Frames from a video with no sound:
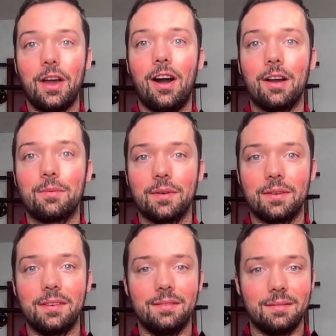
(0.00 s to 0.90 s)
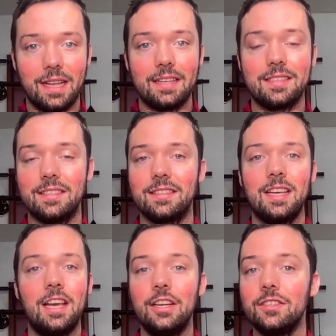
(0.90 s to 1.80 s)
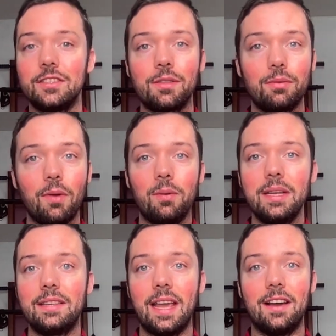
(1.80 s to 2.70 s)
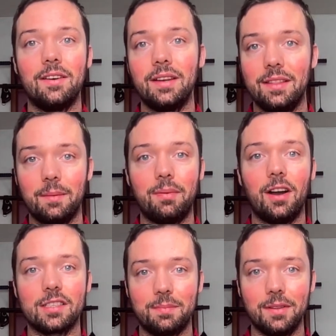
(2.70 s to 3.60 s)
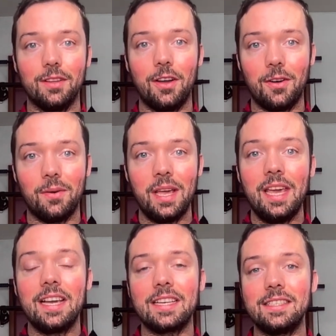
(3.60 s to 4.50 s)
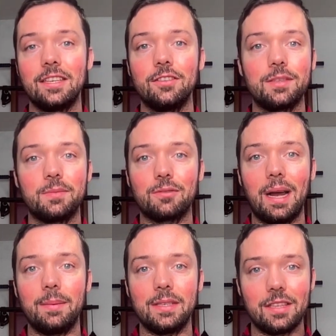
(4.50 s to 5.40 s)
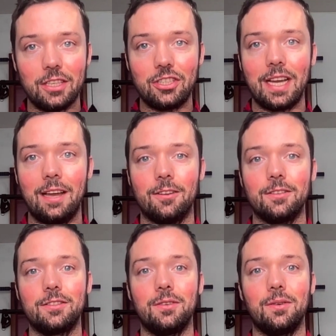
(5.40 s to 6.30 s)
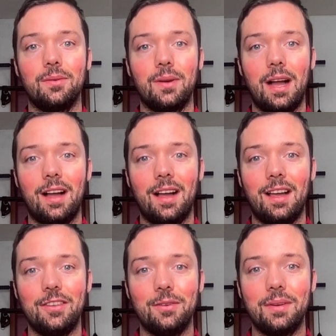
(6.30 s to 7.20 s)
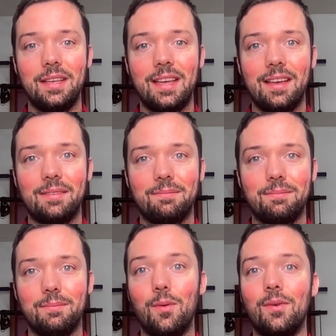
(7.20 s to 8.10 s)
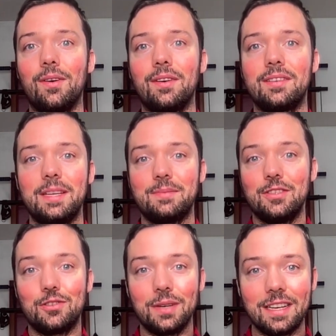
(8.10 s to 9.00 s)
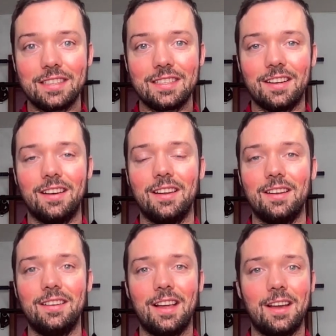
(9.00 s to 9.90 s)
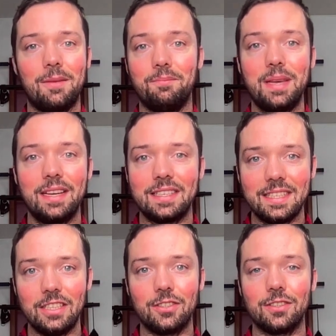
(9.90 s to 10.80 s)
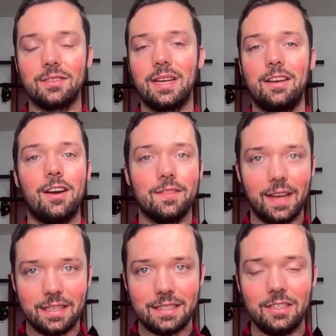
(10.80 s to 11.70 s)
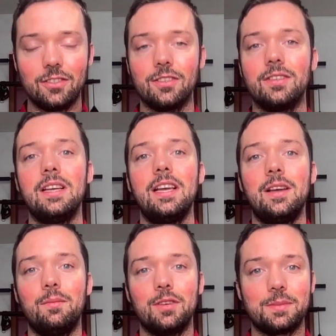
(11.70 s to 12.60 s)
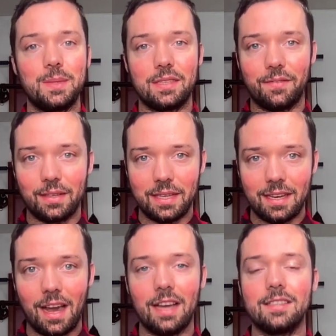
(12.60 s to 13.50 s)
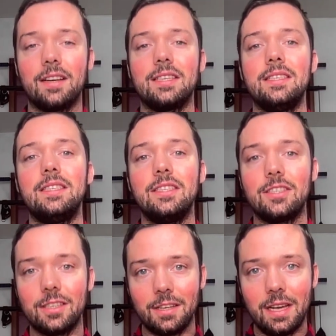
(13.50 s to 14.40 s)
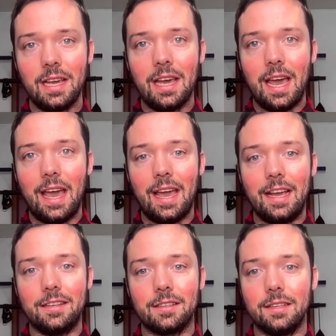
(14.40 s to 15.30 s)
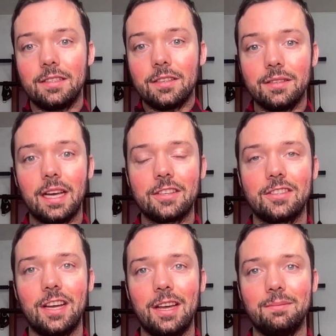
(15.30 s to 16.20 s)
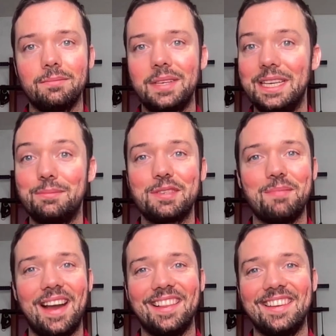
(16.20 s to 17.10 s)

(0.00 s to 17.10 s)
awkward lessons, just throw it down in the box below. Consider subscribing to the channel so you could get more tips and tricks on being a teacher, an online teacher, more specifically an iTalki teacher. And until next time, keep smiling.